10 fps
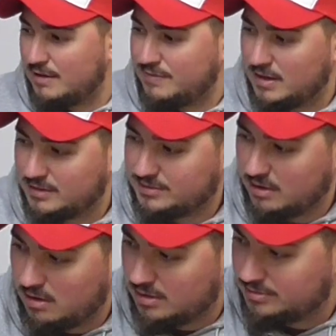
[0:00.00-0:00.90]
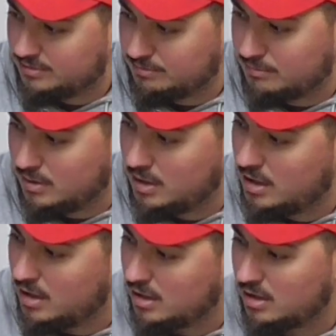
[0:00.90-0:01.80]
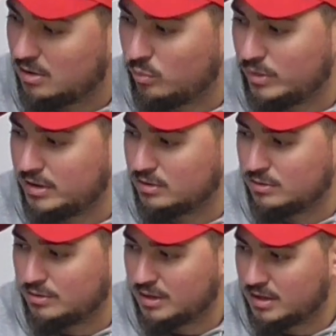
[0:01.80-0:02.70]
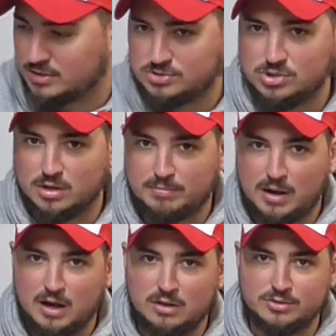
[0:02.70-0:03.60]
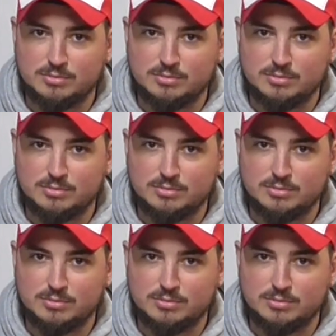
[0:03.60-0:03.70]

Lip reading: I found this awesome wheel and a junk pile,